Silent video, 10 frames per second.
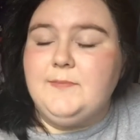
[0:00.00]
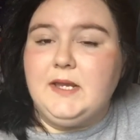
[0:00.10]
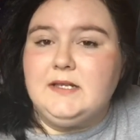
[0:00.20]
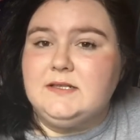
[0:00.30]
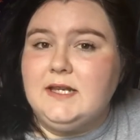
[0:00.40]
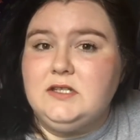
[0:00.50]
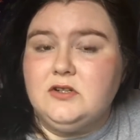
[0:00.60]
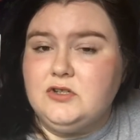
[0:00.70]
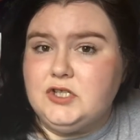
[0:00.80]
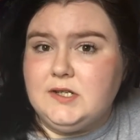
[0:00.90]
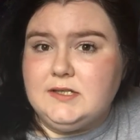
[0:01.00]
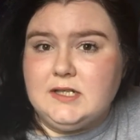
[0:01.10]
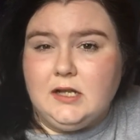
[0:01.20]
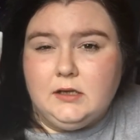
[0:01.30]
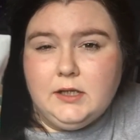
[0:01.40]
because these are just
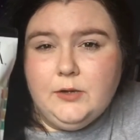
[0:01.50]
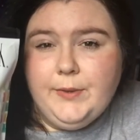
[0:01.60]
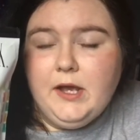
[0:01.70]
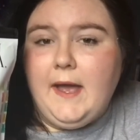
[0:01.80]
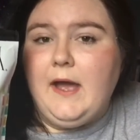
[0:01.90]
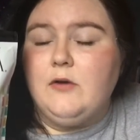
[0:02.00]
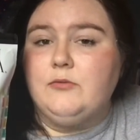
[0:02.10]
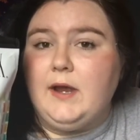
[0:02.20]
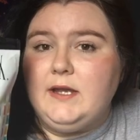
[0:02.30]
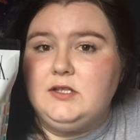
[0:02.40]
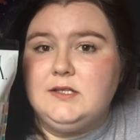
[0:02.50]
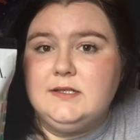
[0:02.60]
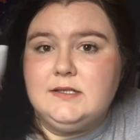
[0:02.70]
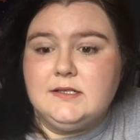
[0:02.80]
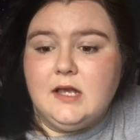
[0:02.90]
a little bit outrageous.